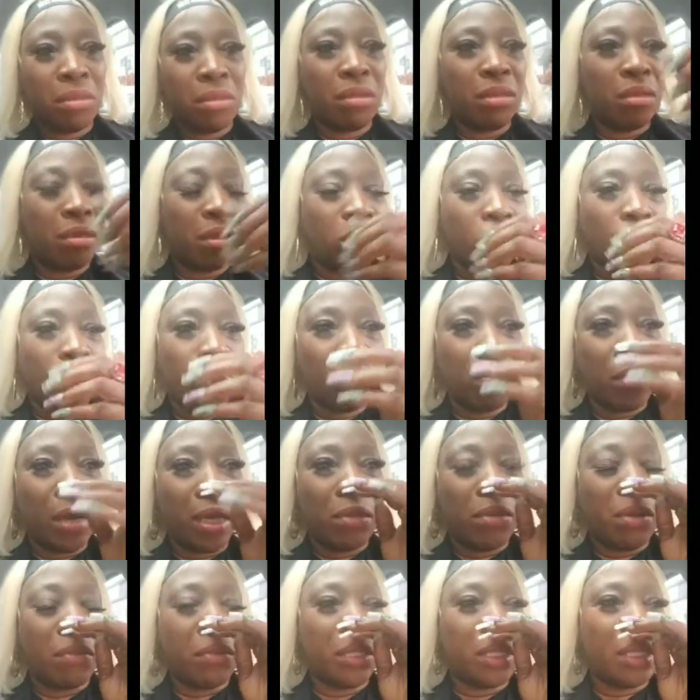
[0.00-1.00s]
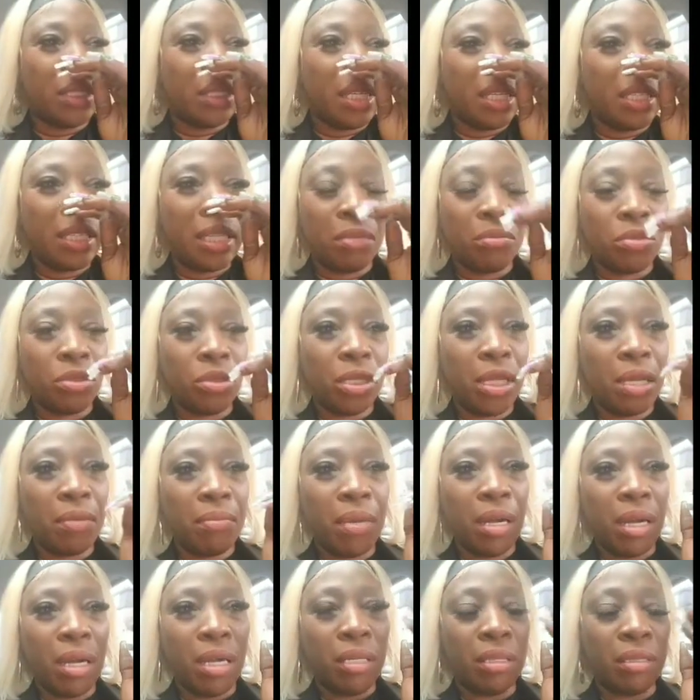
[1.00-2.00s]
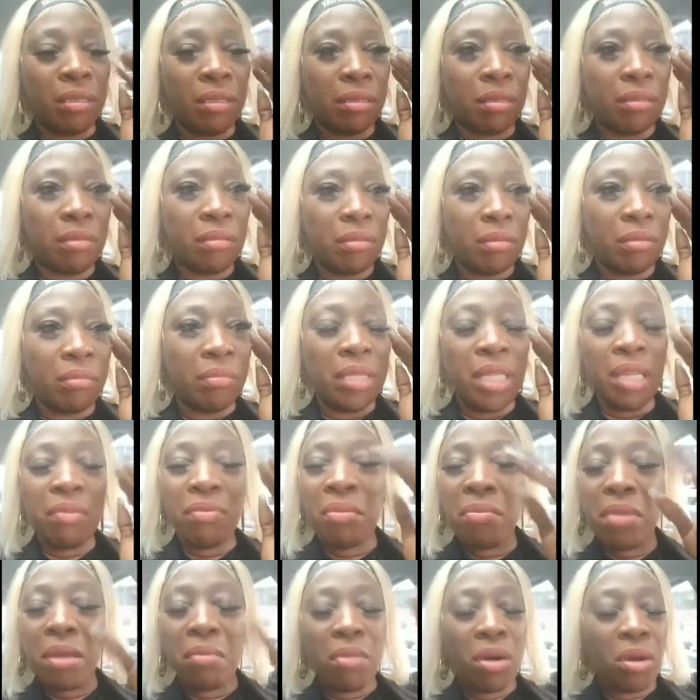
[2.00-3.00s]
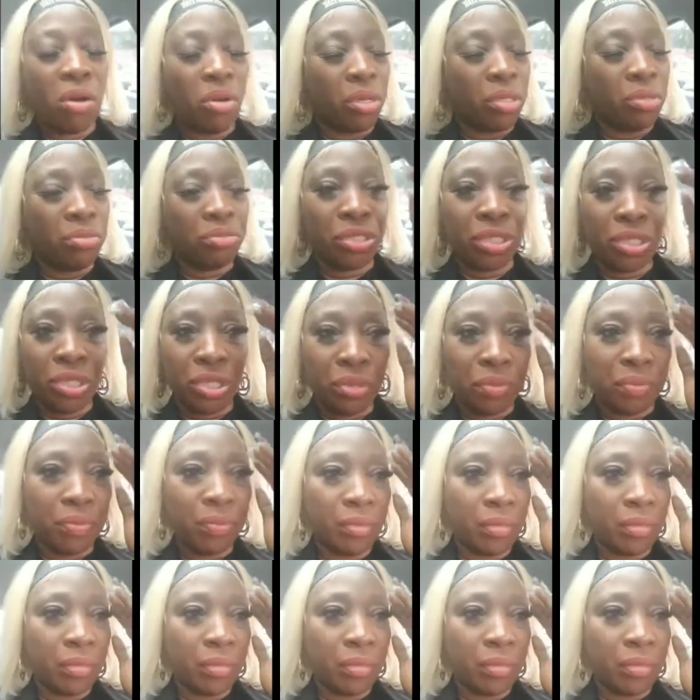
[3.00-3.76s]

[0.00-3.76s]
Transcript: sound man, we have to send them to them, or me never remember how it reach.